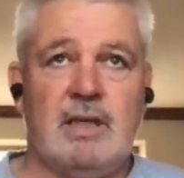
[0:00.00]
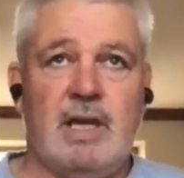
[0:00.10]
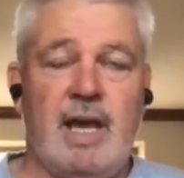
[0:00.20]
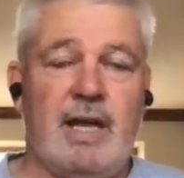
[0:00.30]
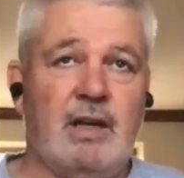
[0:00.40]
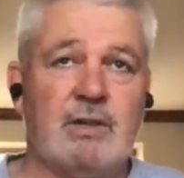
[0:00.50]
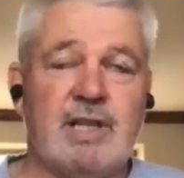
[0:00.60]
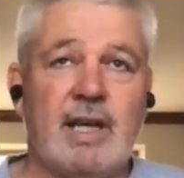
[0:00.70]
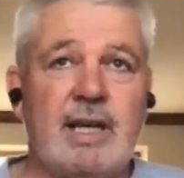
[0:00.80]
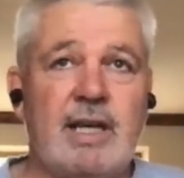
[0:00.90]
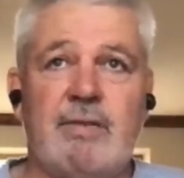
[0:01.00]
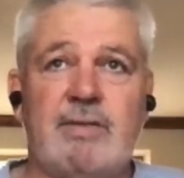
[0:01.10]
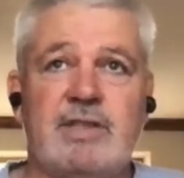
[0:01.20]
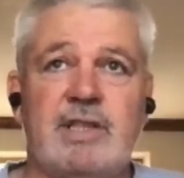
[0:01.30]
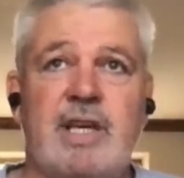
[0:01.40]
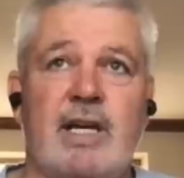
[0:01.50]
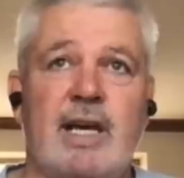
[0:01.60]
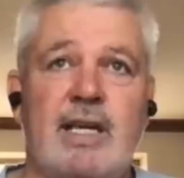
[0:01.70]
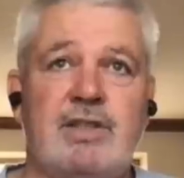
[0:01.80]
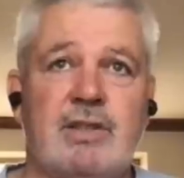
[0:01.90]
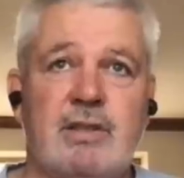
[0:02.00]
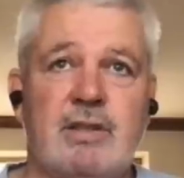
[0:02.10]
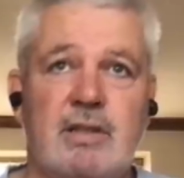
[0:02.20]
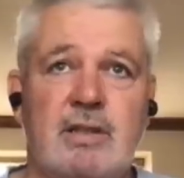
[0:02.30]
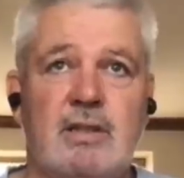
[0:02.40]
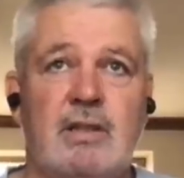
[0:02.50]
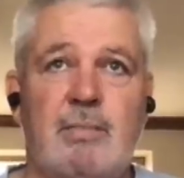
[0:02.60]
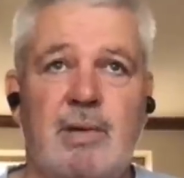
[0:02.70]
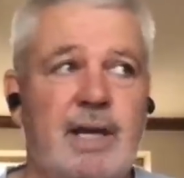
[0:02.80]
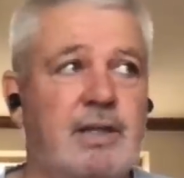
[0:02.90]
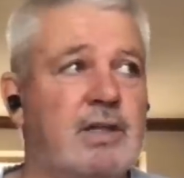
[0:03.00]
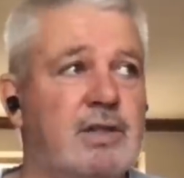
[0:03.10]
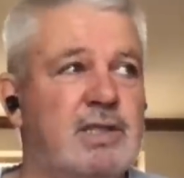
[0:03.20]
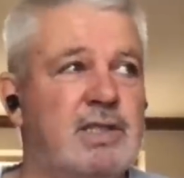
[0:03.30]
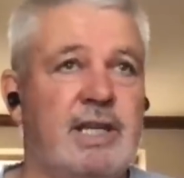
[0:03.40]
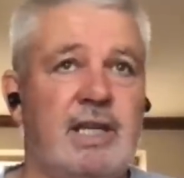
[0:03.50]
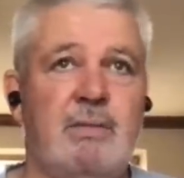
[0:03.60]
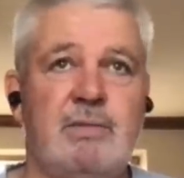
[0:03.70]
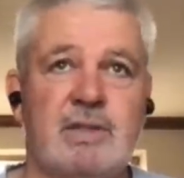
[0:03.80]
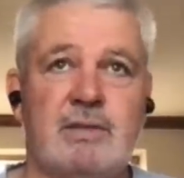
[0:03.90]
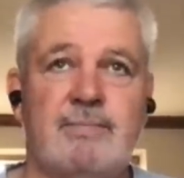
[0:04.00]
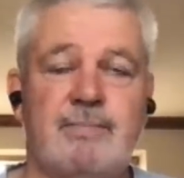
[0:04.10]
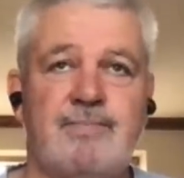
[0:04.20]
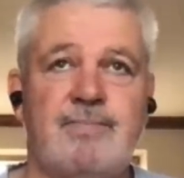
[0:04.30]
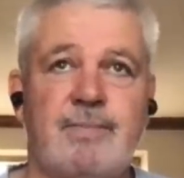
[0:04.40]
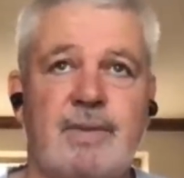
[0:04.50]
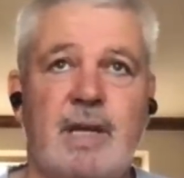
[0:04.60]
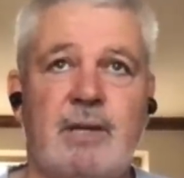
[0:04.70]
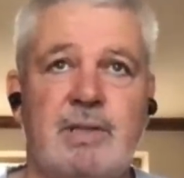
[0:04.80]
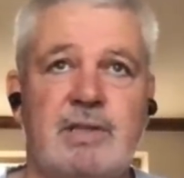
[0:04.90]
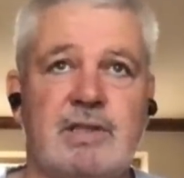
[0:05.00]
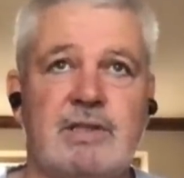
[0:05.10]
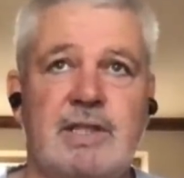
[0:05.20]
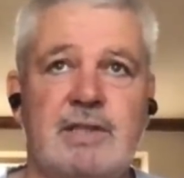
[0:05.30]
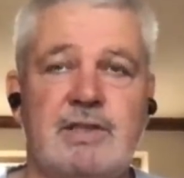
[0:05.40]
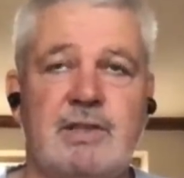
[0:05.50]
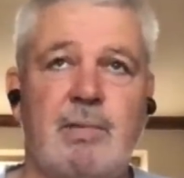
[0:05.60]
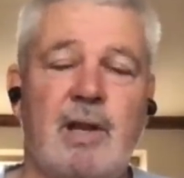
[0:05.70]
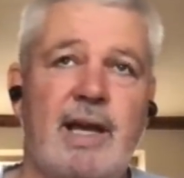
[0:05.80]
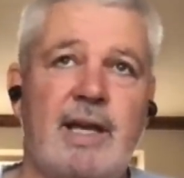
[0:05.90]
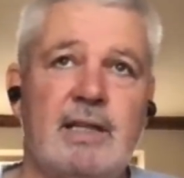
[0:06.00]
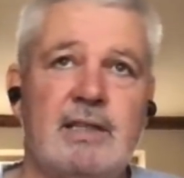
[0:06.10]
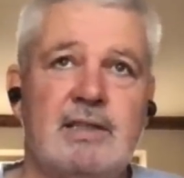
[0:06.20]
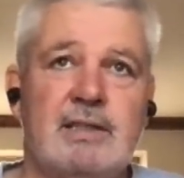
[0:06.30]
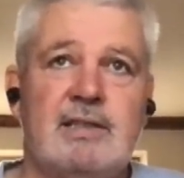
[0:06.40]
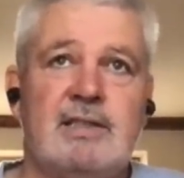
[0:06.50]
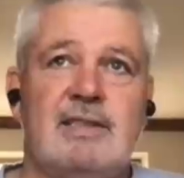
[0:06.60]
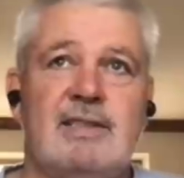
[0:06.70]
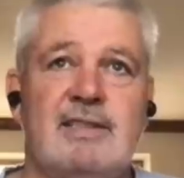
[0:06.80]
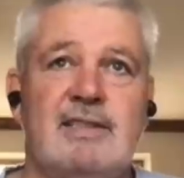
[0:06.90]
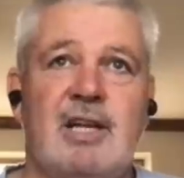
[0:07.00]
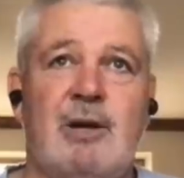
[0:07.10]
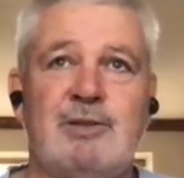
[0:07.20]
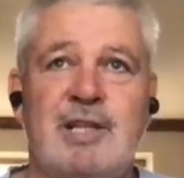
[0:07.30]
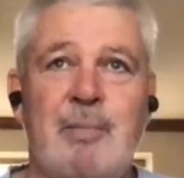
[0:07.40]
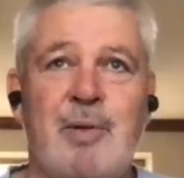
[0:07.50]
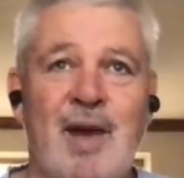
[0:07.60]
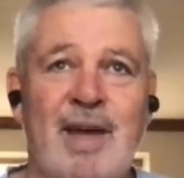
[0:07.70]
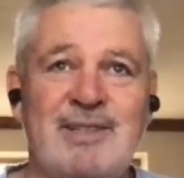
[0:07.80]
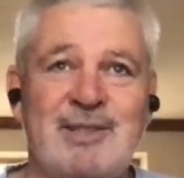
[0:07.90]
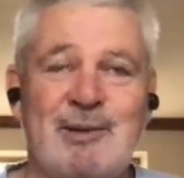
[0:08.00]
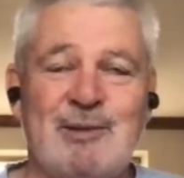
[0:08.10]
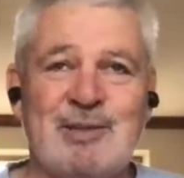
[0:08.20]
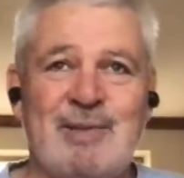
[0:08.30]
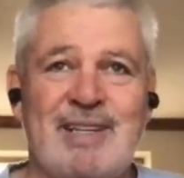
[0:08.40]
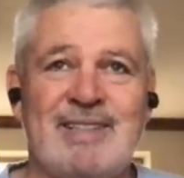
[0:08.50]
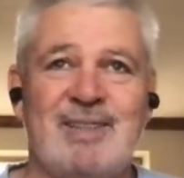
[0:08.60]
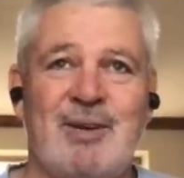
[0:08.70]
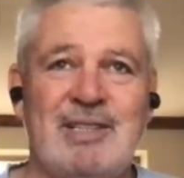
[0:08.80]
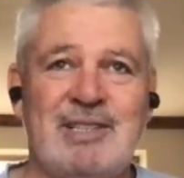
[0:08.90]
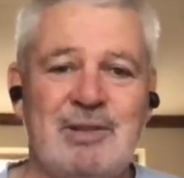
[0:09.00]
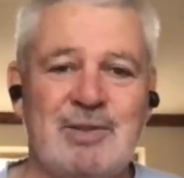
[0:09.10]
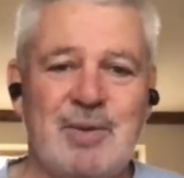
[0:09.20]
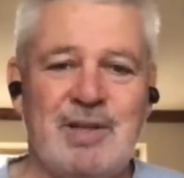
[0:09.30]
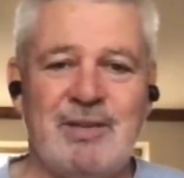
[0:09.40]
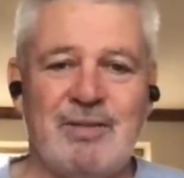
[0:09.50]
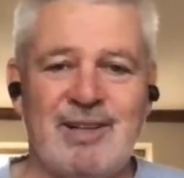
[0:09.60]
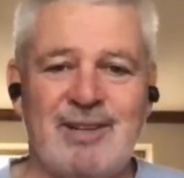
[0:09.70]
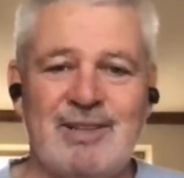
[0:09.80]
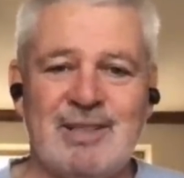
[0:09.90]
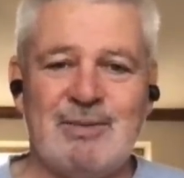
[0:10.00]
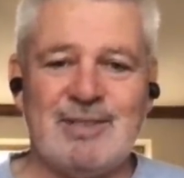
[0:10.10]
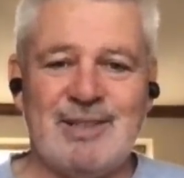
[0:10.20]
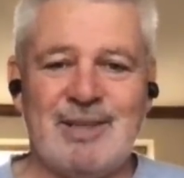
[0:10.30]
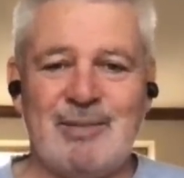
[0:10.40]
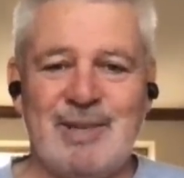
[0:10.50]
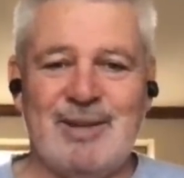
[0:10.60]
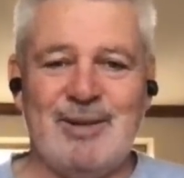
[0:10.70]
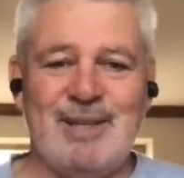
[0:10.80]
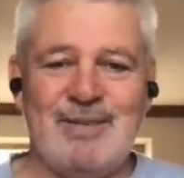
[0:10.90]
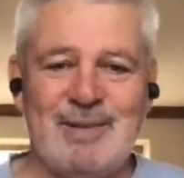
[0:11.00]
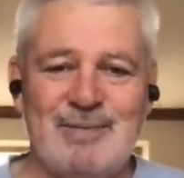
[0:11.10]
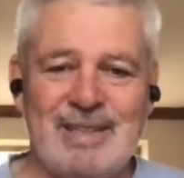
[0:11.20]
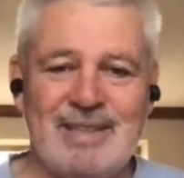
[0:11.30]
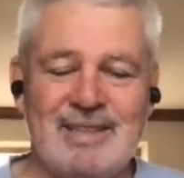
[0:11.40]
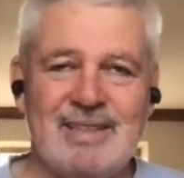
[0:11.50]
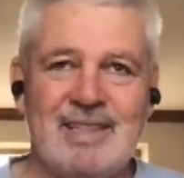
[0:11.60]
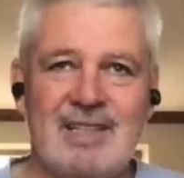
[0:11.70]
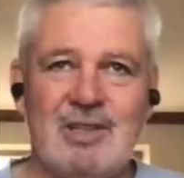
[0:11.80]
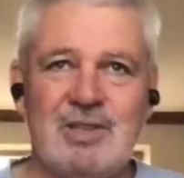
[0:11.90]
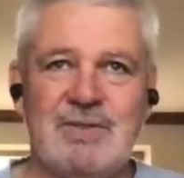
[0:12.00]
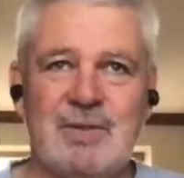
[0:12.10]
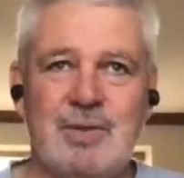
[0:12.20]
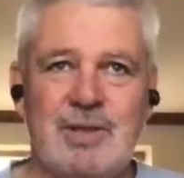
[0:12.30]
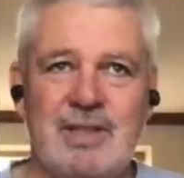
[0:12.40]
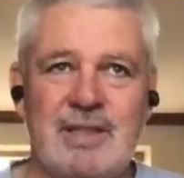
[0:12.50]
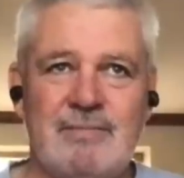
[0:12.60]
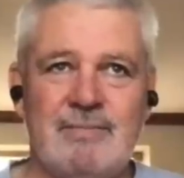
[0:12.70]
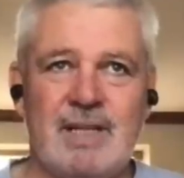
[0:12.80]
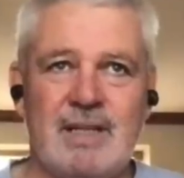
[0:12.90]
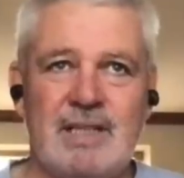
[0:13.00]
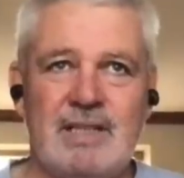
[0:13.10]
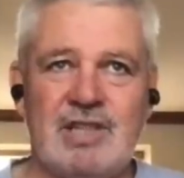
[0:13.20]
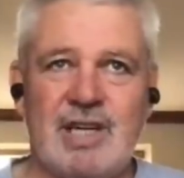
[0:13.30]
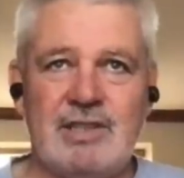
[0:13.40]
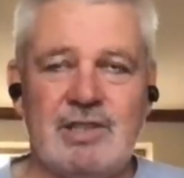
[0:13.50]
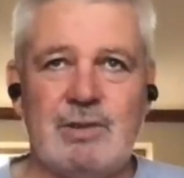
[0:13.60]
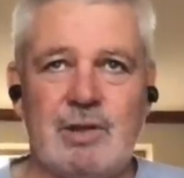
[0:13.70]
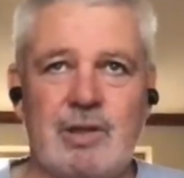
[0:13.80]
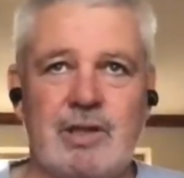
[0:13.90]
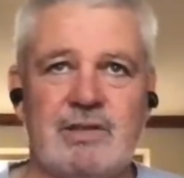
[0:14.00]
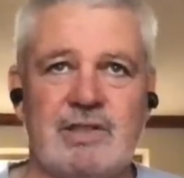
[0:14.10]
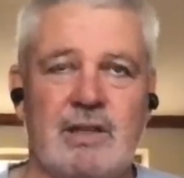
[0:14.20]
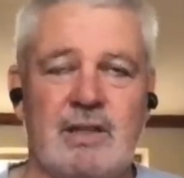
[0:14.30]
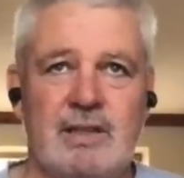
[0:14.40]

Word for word: had, and I was lucky enough as a young age. I'd played in good teams and had a bit of success as a player. I was a number eight until I was about nineteen or twenty and realised I wasn't going to be good enough to be a loose forward, and then and then changed to a hooker. So